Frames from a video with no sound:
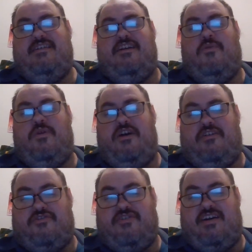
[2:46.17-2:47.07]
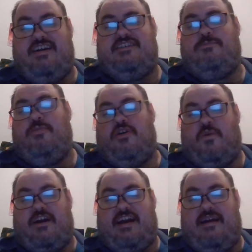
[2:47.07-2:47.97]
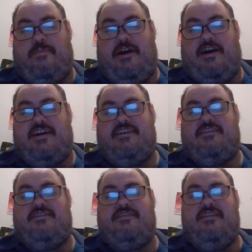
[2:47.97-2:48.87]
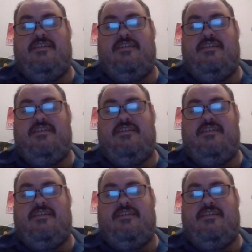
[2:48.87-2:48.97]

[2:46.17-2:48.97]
you know, Will and Grace, Boardwalk Empire.